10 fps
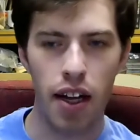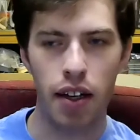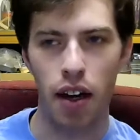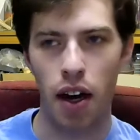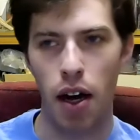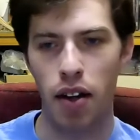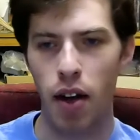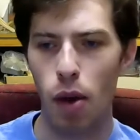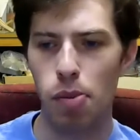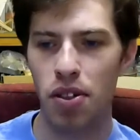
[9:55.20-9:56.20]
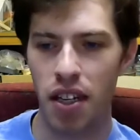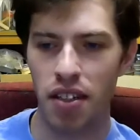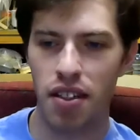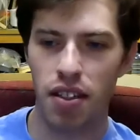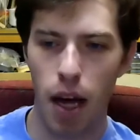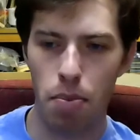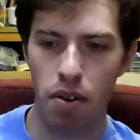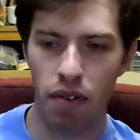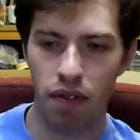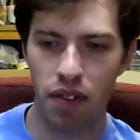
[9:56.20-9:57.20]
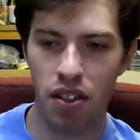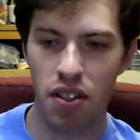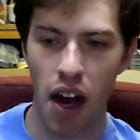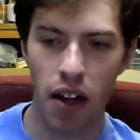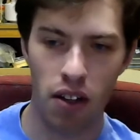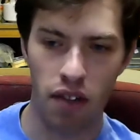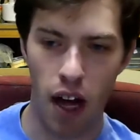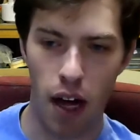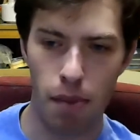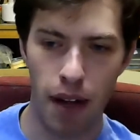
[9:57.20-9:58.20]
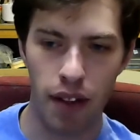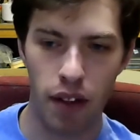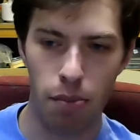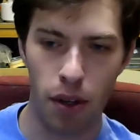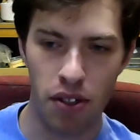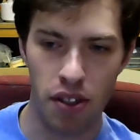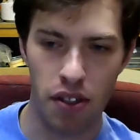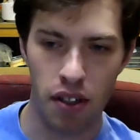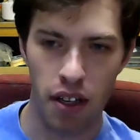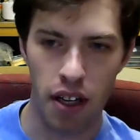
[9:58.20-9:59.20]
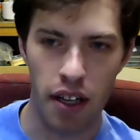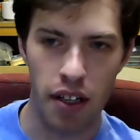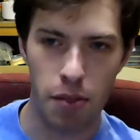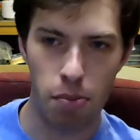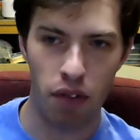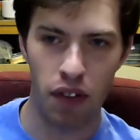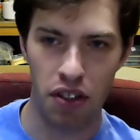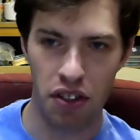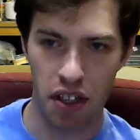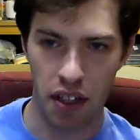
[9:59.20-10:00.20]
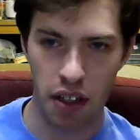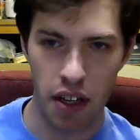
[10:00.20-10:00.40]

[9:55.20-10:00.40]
like that represents the type of style of combat that the person is proficient in.